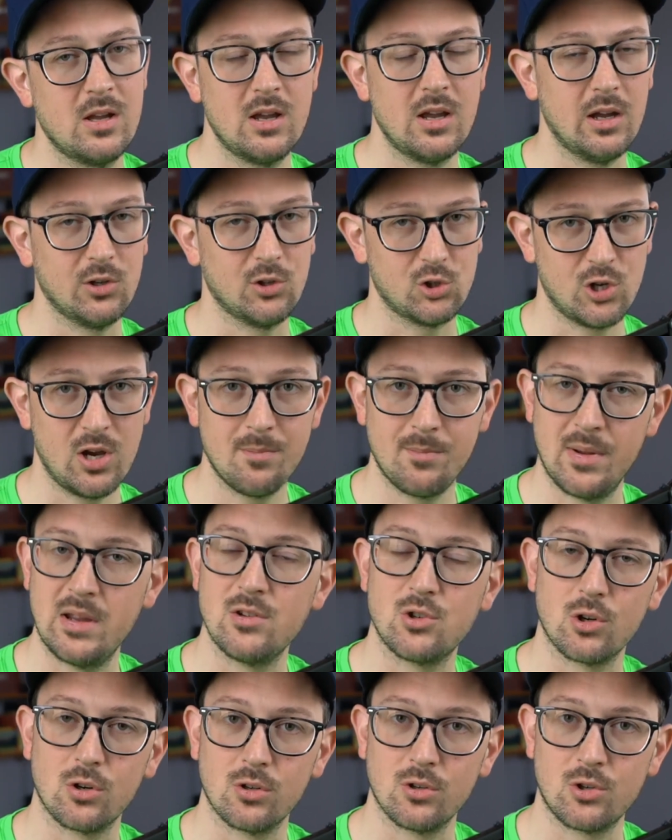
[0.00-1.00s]
at
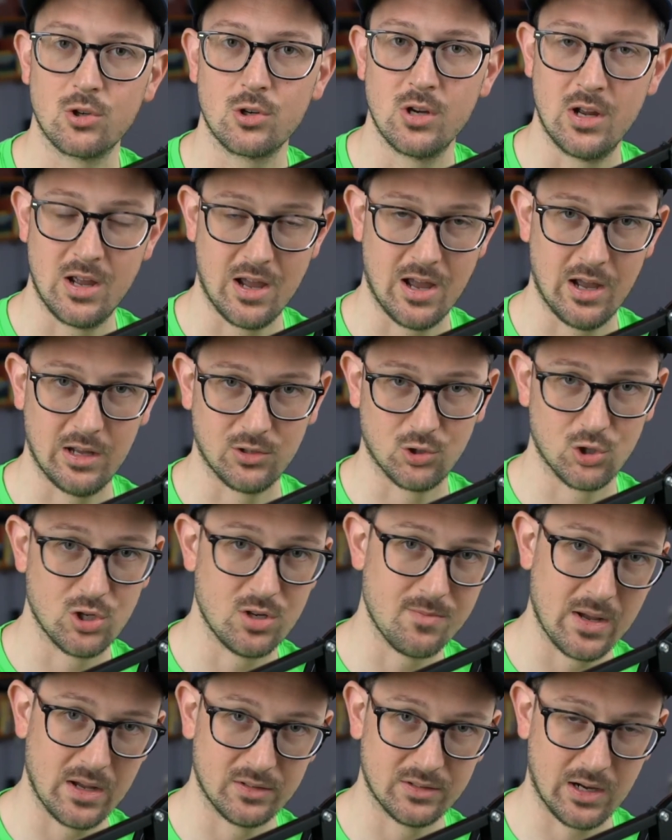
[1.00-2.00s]

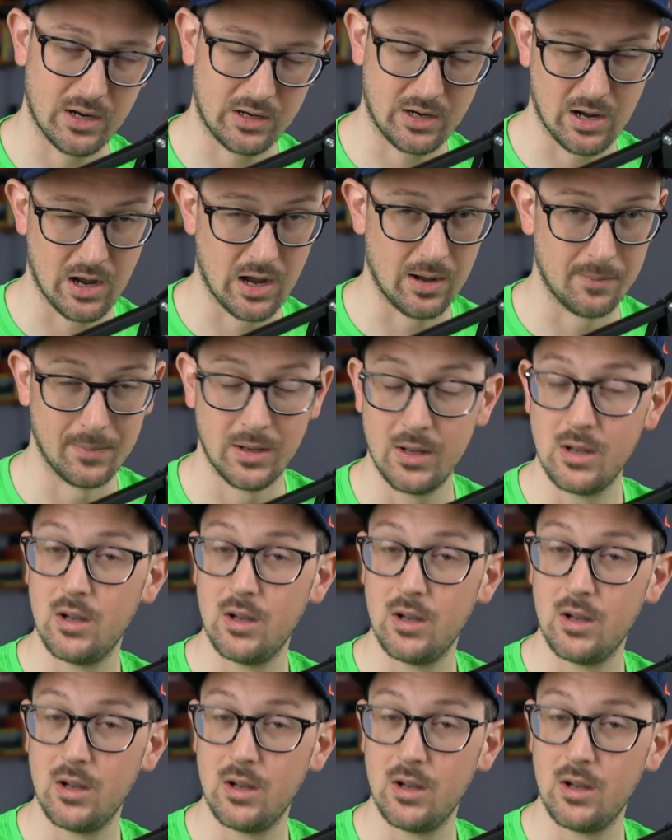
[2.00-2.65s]
champagnechurch@gmail.com